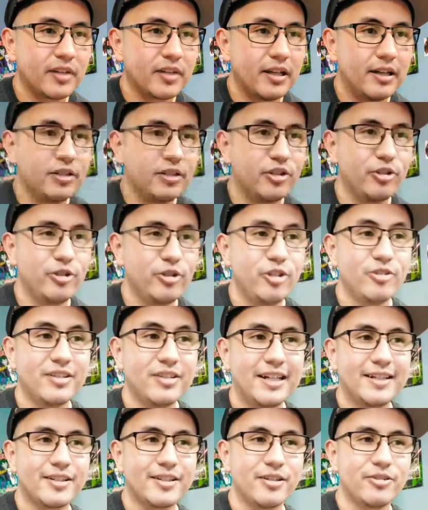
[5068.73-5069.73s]
Do you
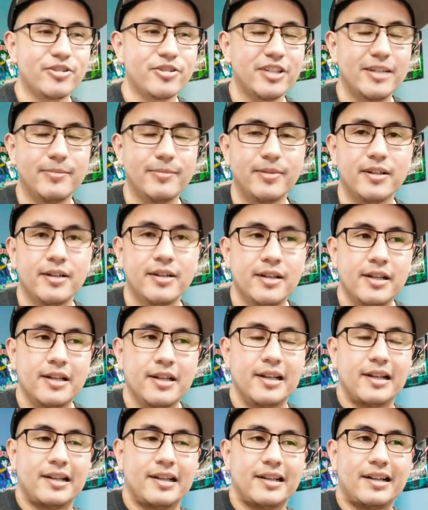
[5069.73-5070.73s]
like Toshiba?
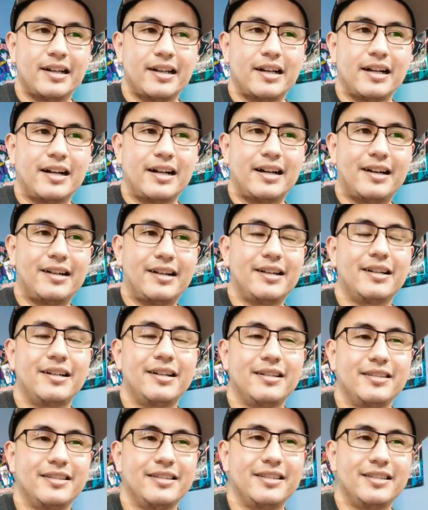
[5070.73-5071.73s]
Uh,
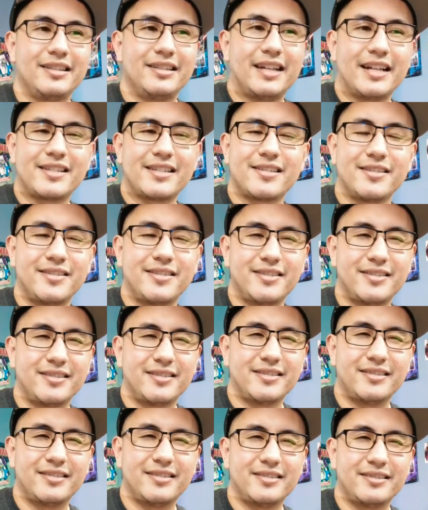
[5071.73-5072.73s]
that's
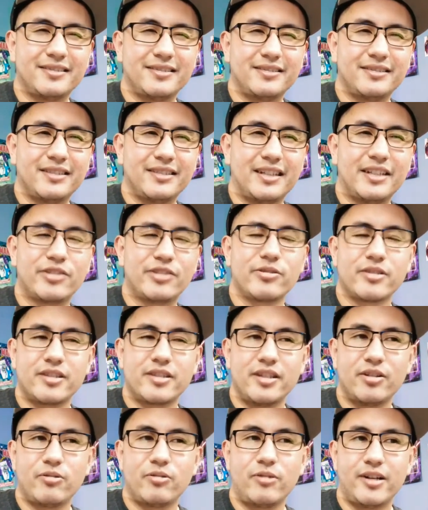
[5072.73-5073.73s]
a
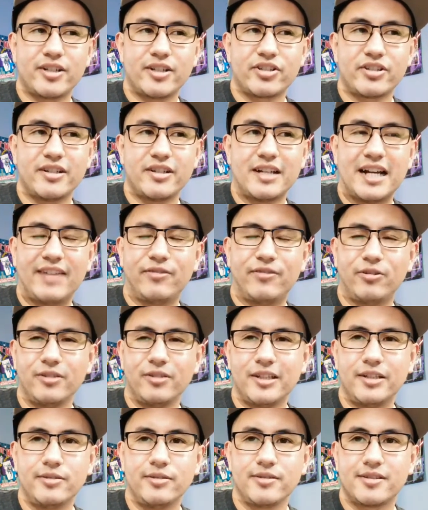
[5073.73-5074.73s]
interesting question. I've
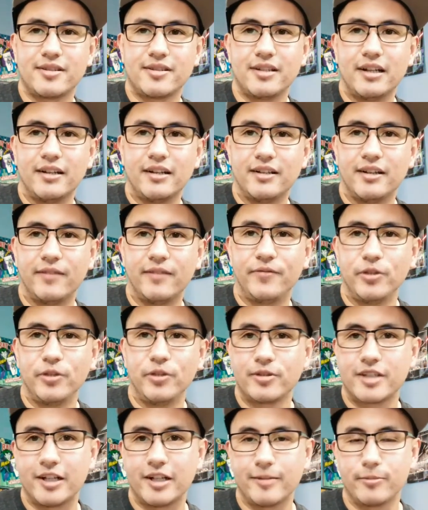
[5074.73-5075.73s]
only used a
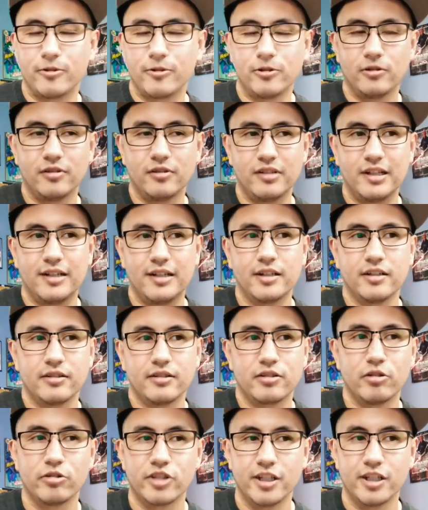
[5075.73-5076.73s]
few several
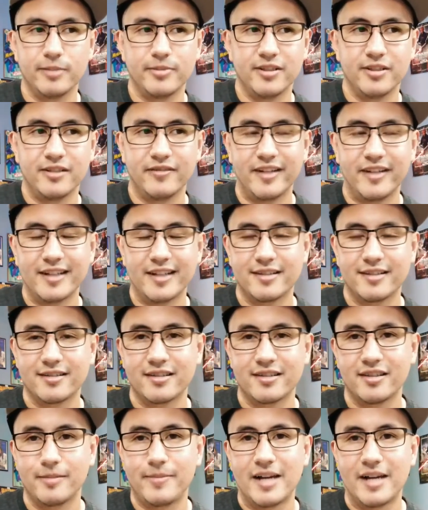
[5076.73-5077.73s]
Toshiba
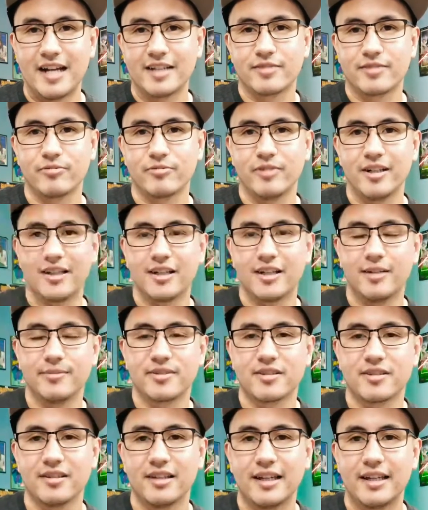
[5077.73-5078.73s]
devices in the past when it
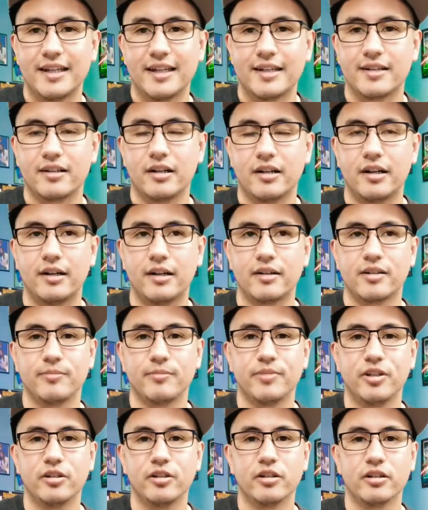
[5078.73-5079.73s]
comes to like
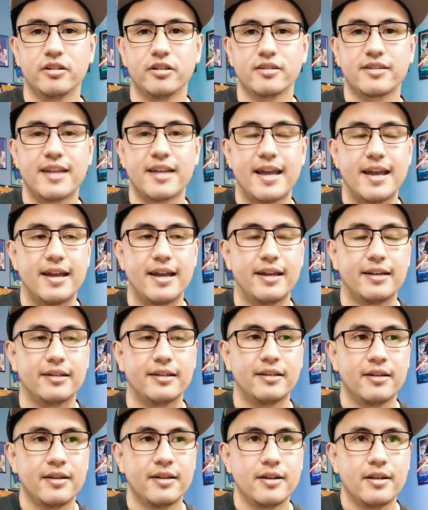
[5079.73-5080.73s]
computers
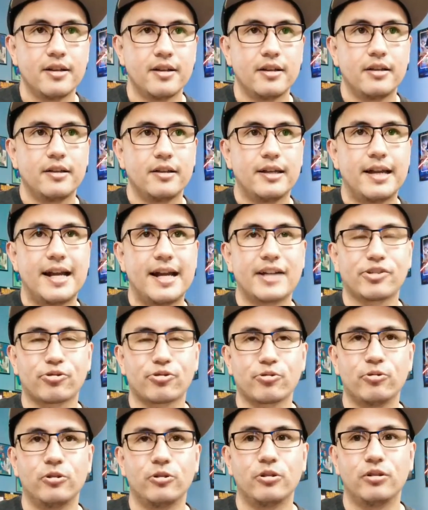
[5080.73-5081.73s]
and
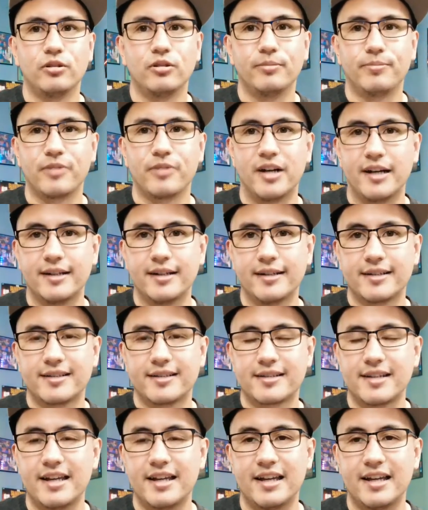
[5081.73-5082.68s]
actual products.